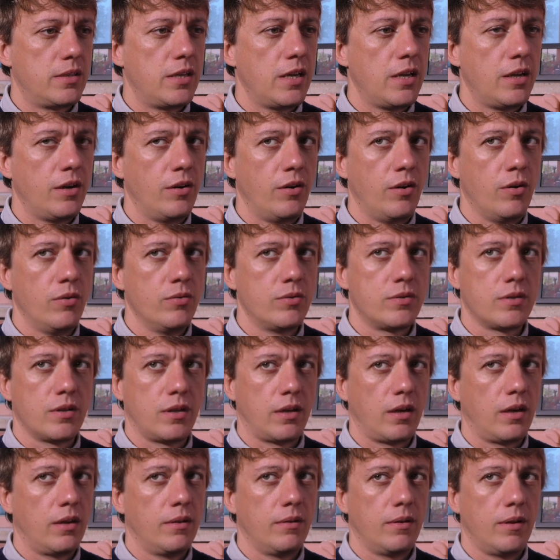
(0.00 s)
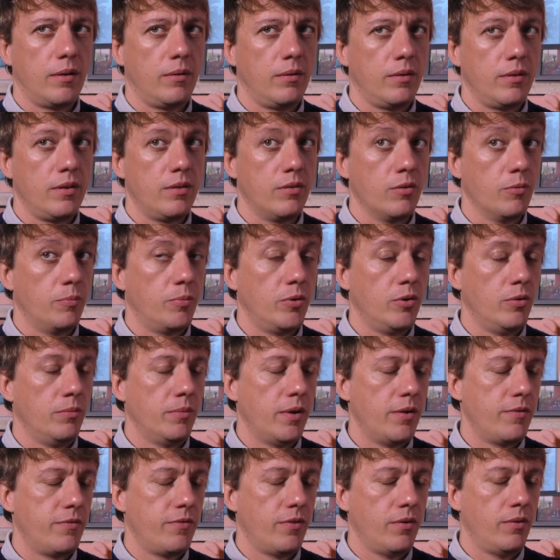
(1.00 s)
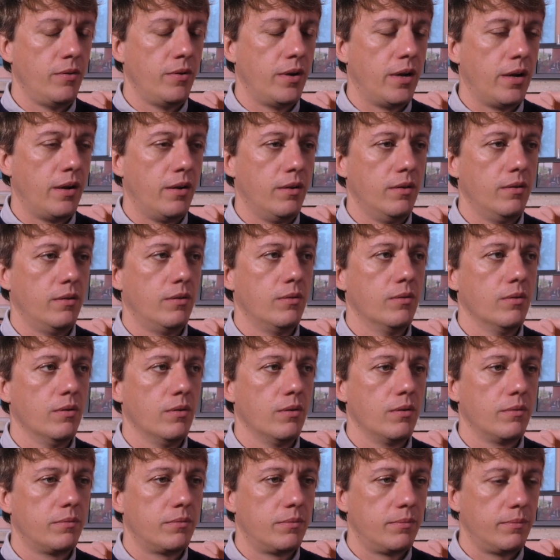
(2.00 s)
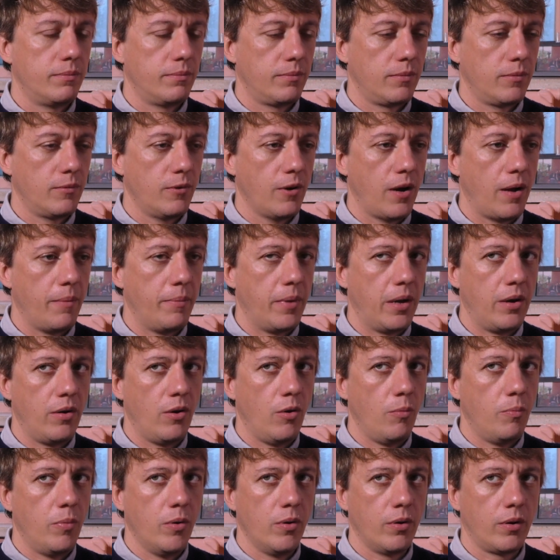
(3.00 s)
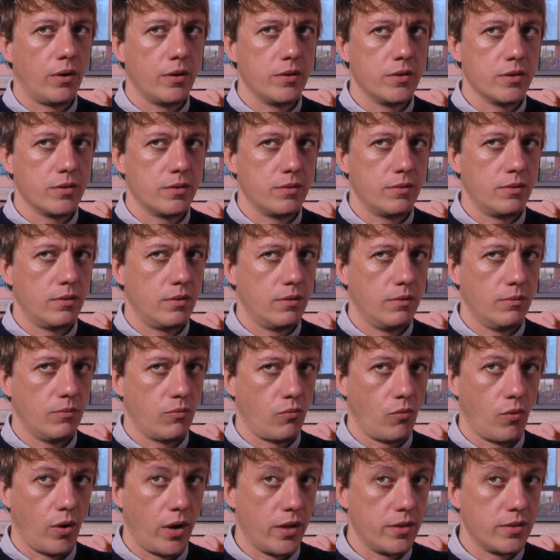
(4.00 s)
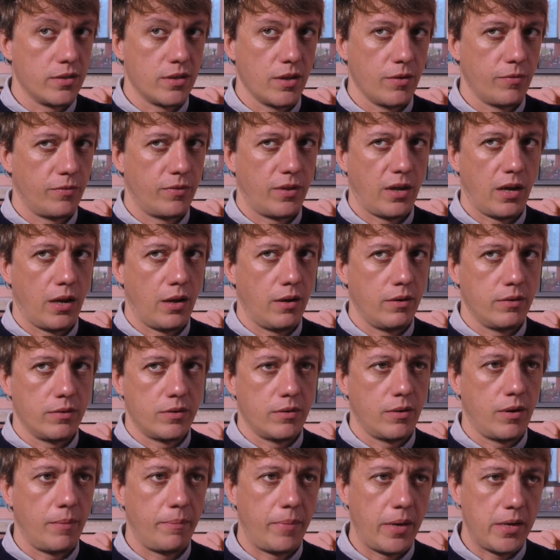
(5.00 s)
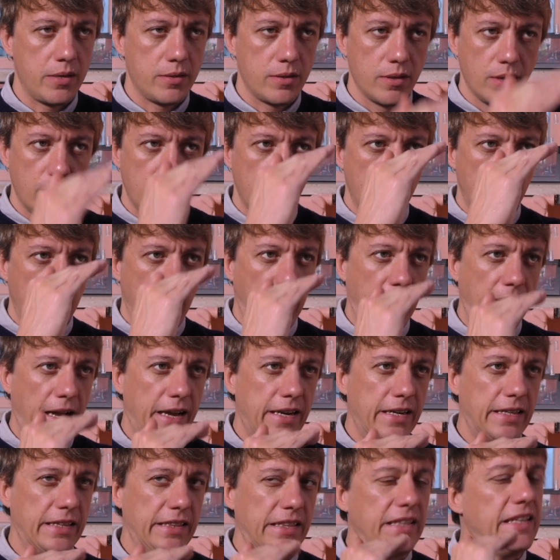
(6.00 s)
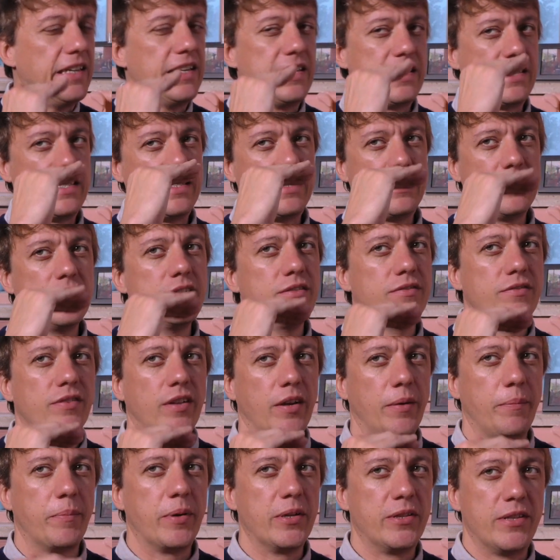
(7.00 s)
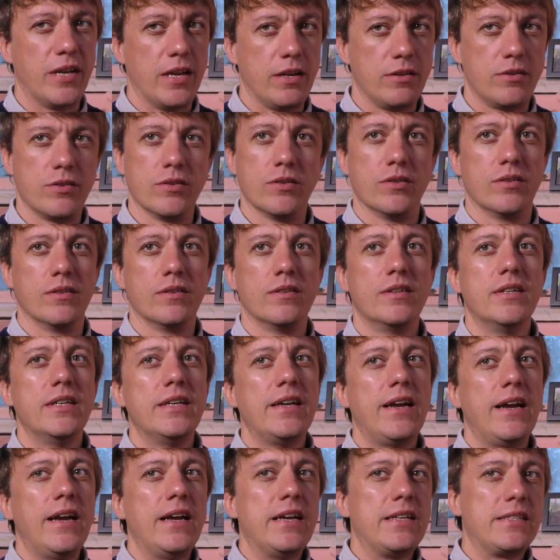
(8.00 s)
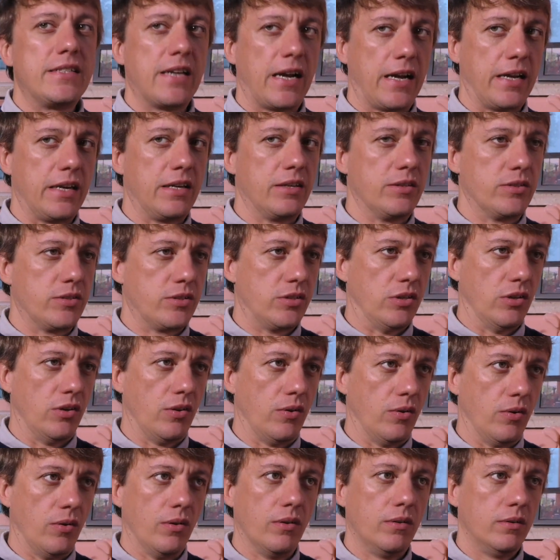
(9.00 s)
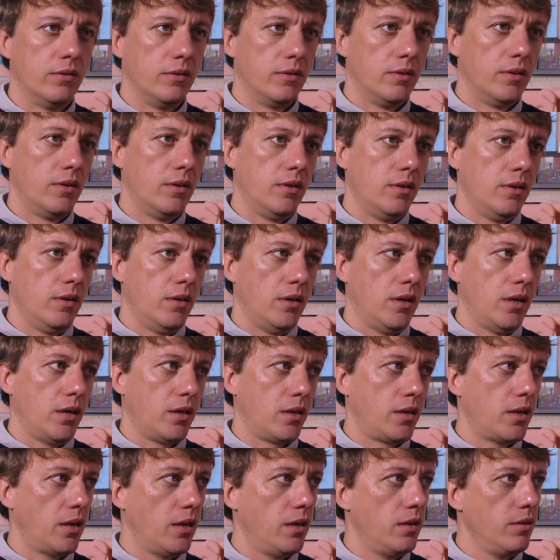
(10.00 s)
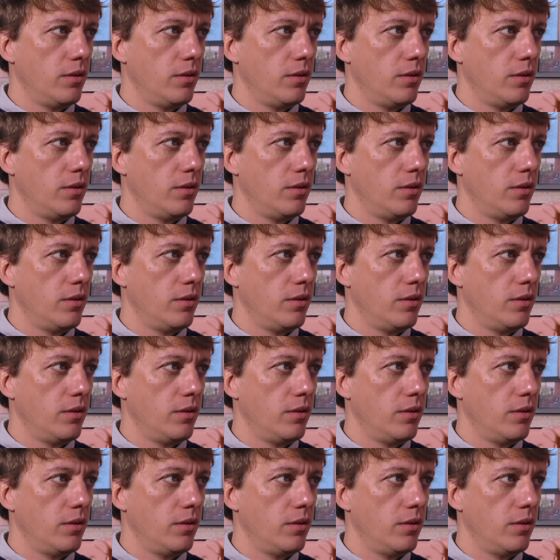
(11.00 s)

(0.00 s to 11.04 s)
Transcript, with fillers: I take notes, like I'll either pull my phone out or grab my notebook and just write stuff down. So I had a list of, like, potential titles, so I